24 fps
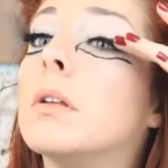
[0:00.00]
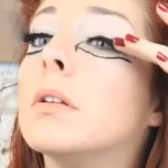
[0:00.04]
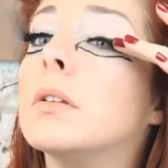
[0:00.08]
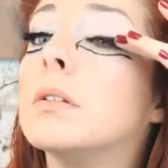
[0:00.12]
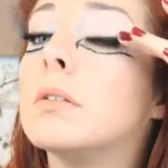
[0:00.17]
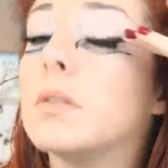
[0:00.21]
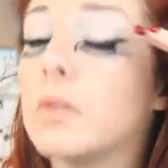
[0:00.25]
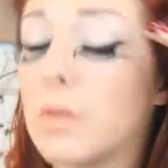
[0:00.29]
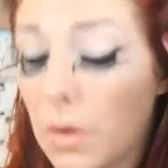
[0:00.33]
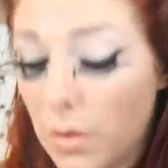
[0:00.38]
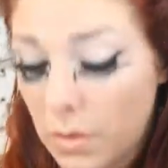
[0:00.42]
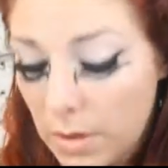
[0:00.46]

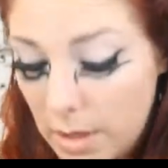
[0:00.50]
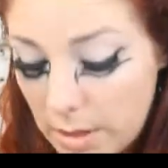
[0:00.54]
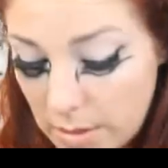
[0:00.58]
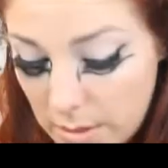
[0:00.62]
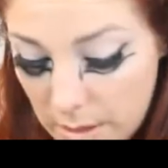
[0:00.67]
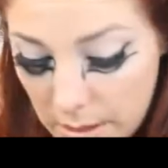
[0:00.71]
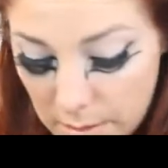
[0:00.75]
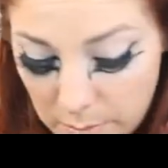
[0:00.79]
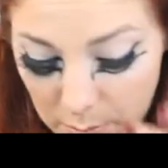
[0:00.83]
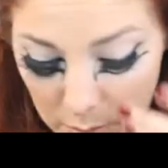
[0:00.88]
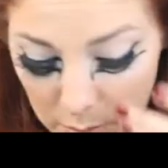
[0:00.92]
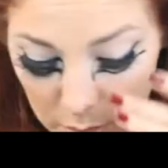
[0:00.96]
So go down
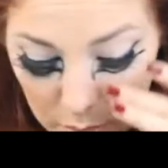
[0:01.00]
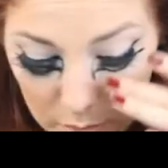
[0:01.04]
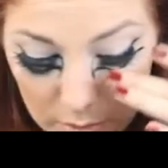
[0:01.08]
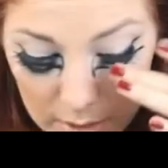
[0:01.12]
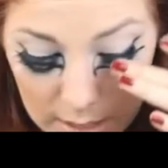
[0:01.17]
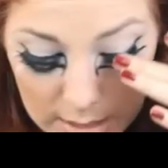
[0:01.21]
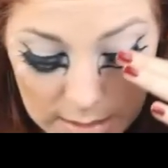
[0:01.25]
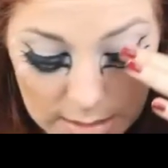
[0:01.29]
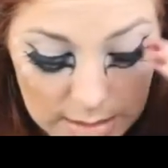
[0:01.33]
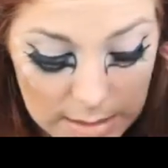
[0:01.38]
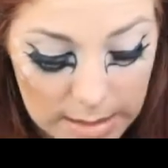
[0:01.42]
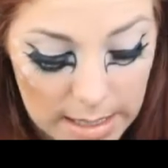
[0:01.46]
and
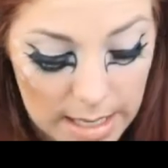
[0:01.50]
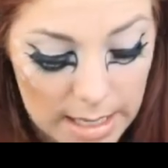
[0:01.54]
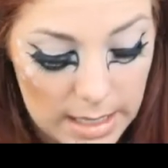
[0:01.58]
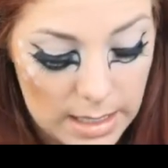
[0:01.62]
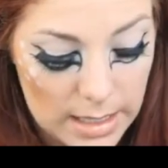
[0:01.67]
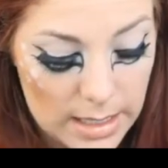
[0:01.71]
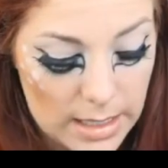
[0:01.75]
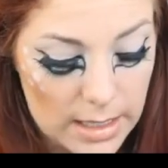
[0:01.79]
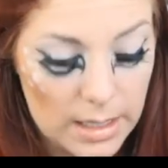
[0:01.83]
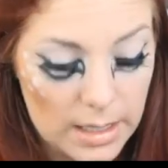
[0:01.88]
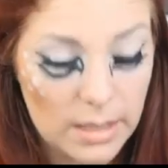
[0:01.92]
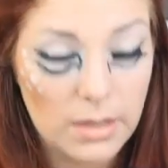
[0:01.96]
press
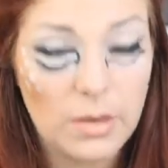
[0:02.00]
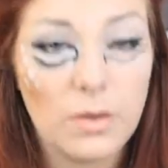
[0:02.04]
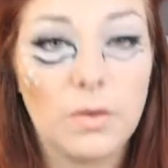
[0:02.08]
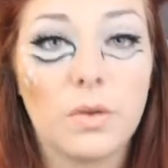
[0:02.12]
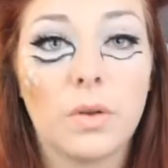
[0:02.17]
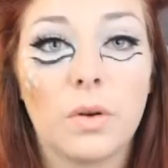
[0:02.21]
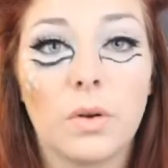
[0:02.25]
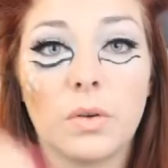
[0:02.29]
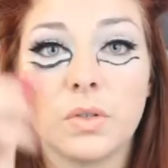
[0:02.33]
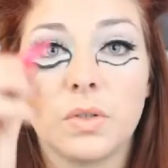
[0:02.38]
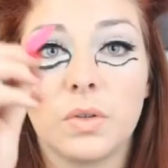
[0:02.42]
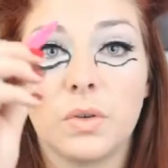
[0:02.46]
that in. You
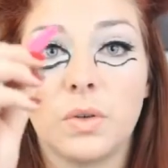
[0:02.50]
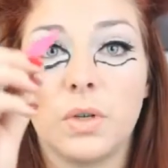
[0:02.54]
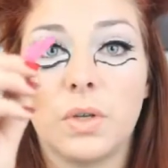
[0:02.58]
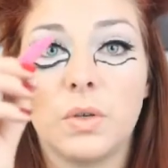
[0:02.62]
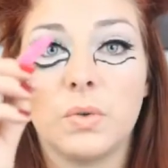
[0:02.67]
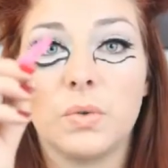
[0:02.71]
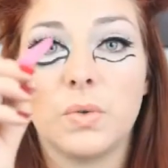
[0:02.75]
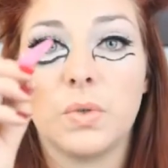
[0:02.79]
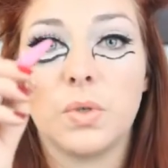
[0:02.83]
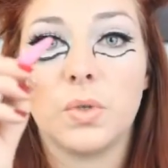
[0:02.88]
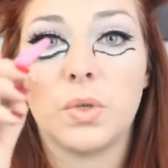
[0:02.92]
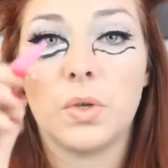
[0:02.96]
can also
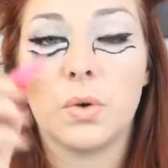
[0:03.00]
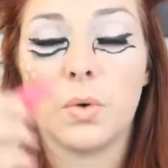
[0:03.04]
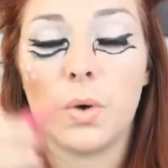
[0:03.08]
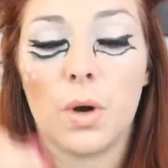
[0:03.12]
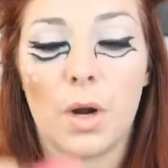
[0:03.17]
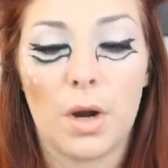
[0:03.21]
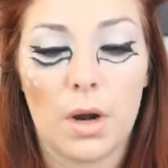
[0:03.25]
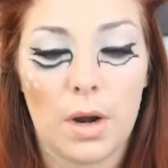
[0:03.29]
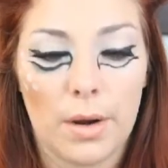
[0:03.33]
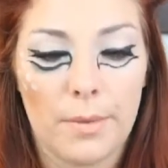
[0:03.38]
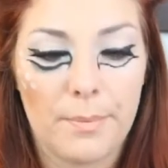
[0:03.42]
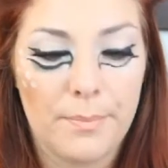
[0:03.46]
use
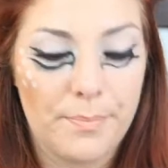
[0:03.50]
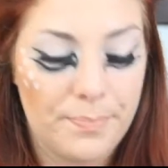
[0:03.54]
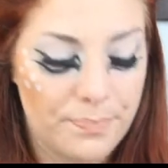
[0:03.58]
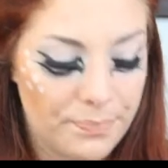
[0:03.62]
your